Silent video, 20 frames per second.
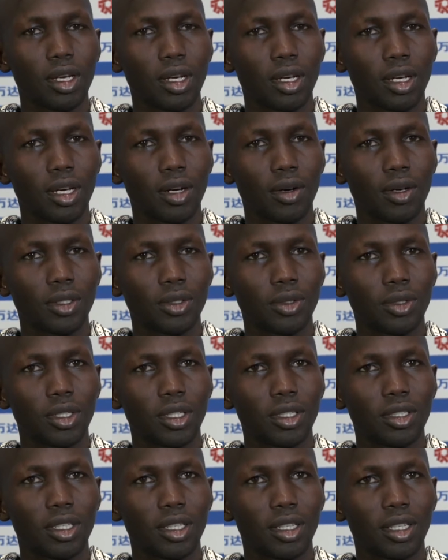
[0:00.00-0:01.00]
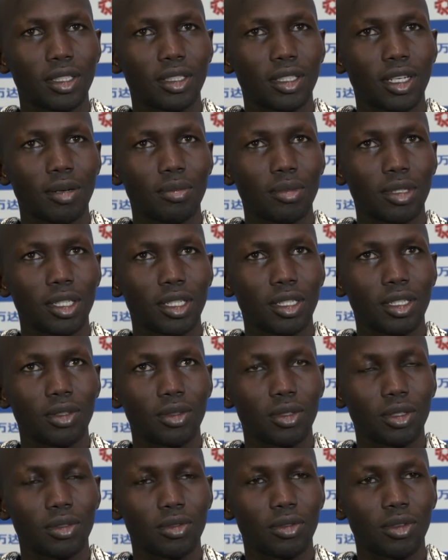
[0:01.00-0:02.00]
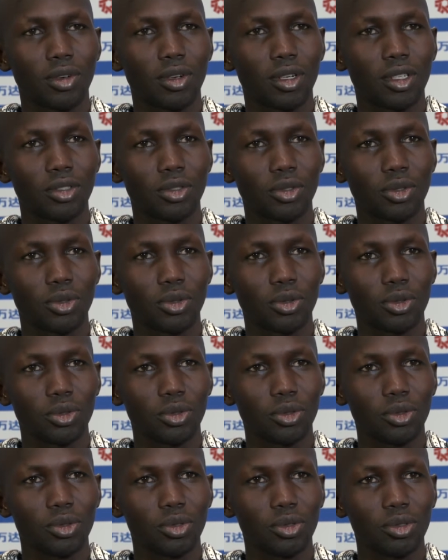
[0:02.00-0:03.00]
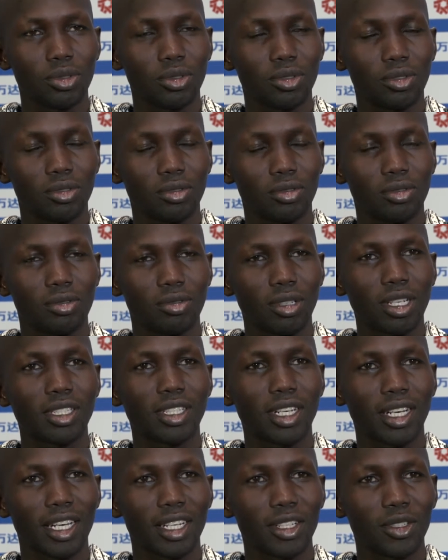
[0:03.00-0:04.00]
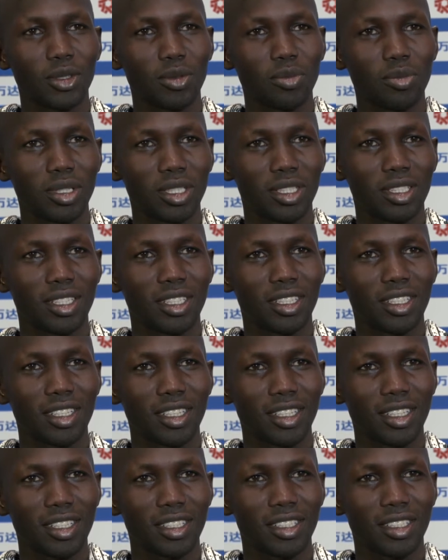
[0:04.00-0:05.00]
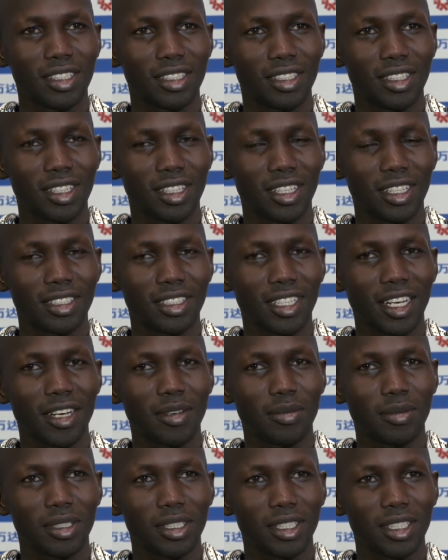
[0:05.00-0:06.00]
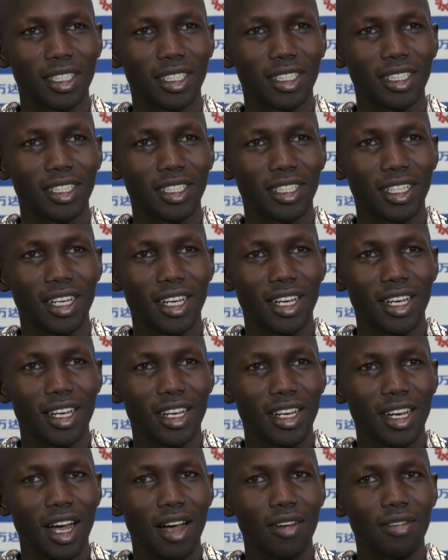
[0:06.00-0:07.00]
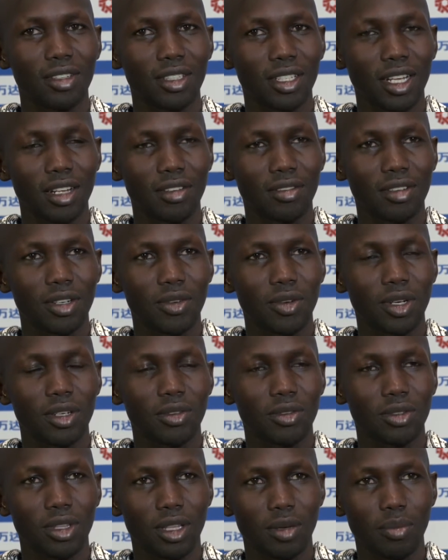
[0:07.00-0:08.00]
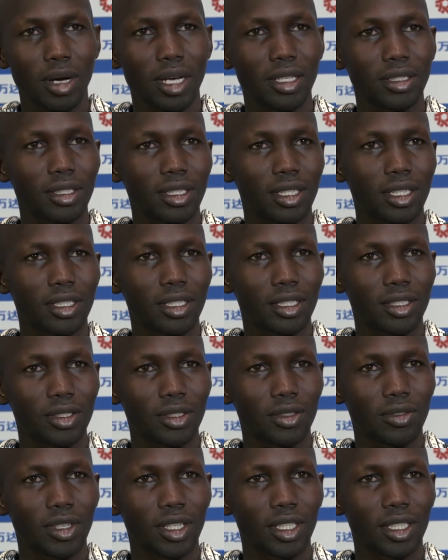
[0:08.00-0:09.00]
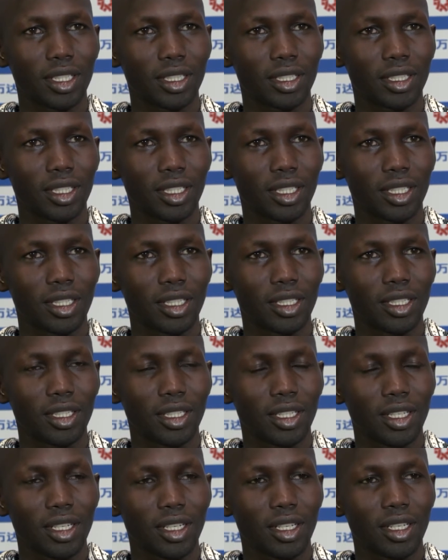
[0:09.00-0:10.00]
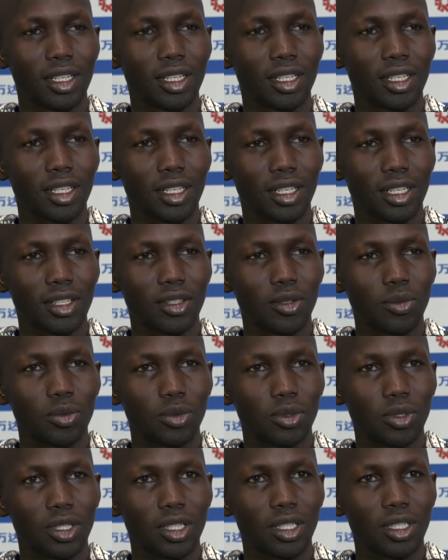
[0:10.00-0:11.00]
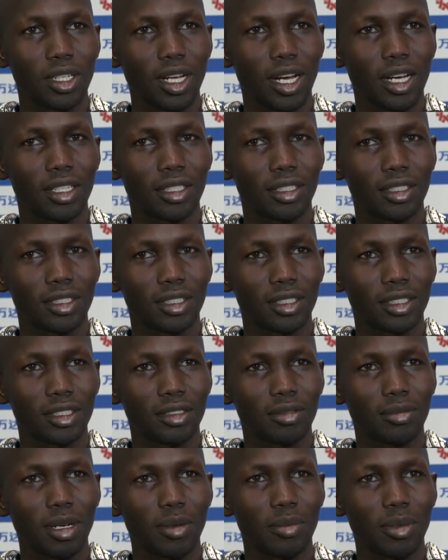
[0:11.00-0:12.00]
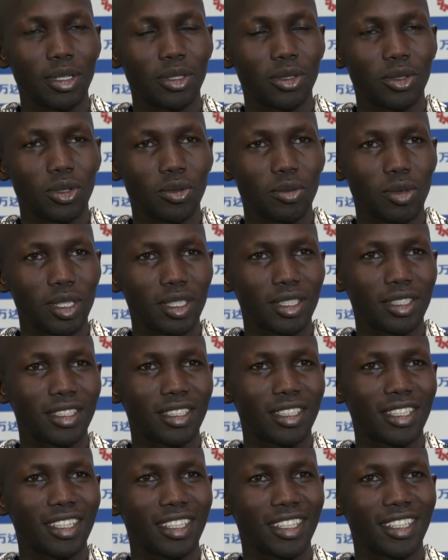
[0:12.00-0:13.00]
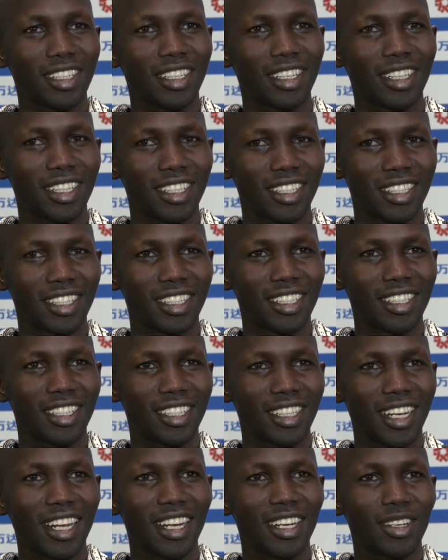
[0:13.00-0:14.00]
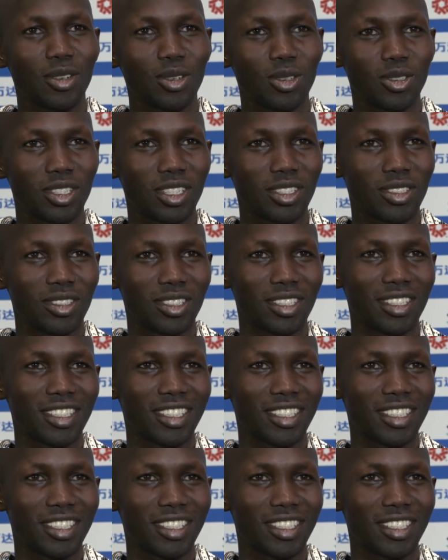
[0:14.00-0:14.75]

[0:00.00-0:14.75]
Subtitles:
I want to really say that I'm really looking forward to once again compete. This is the third time, and having done very well on the past races, you find that I hope to really run my personal best and run a course record.